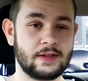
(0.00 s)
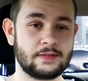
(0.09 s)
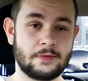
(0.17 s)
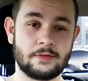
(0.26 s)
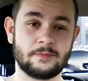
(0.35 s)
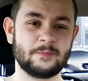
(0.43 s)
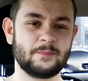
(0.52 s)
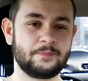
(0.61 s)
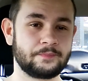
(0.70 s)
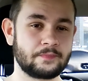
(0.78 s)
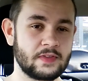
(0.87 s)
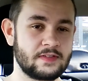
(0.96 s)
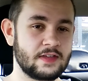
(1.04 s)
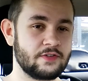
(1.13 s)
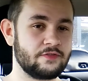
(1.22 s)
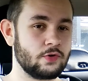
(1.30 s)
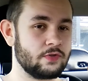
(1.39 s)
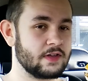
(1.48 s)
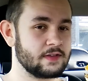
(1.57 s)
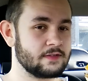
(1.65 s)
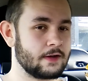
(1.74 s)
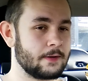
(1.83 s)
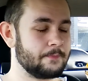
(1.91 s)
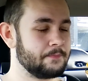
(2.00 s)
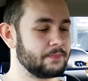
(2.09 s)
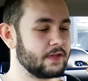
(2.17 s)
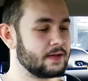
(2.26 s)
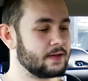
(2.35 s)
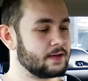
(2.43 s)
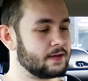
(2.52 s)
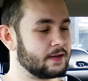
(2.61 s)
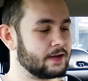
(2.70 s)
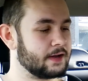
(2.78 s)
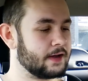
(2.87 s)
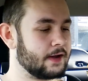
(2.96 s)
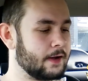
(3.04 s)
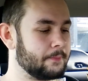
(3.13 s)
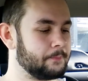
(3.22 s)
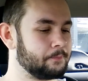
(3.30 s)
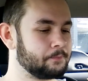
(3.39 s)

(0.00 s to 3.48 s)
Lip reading: I had to set a few things up. Uh,